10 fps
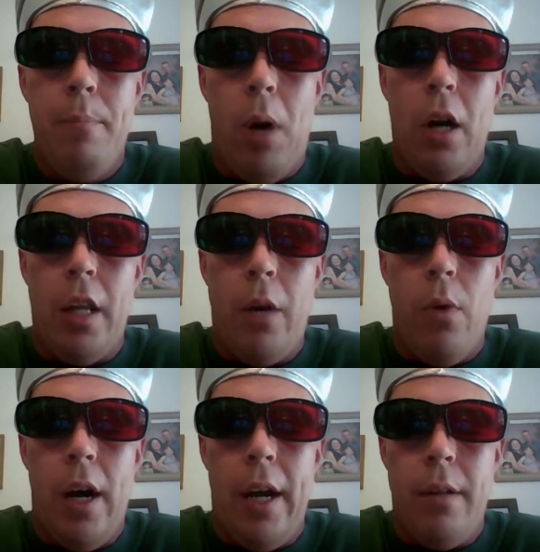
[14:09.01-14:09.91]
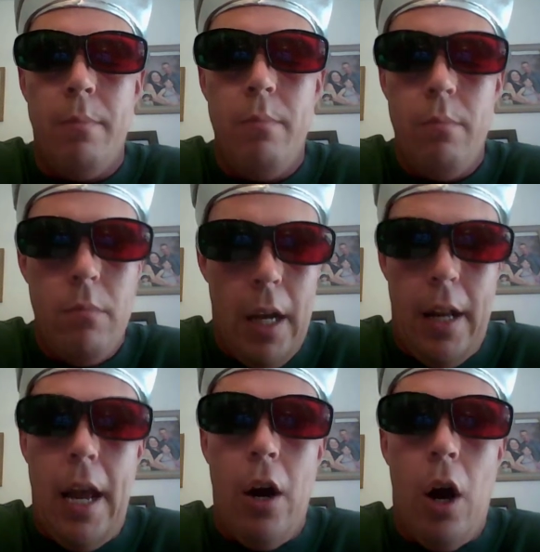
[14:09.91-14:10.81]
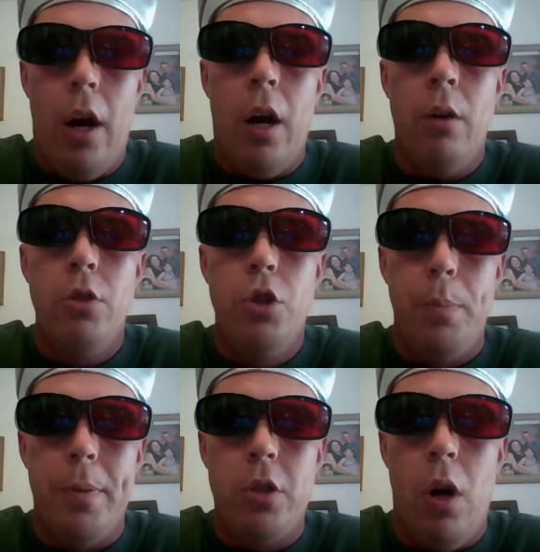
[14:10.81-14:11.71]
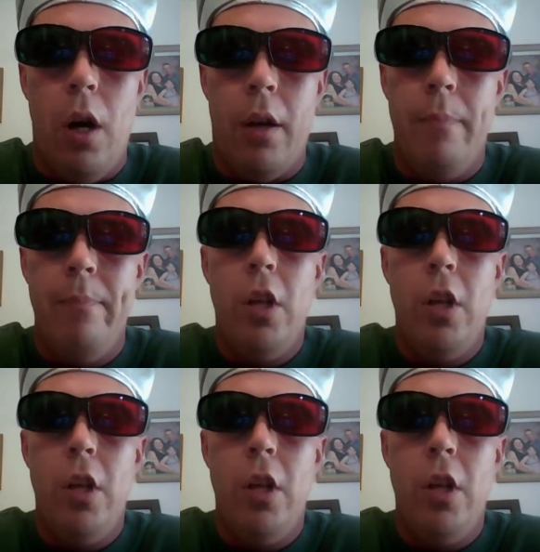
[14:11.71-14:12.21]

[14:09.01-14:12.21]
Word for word: barley wine, and they are super strong.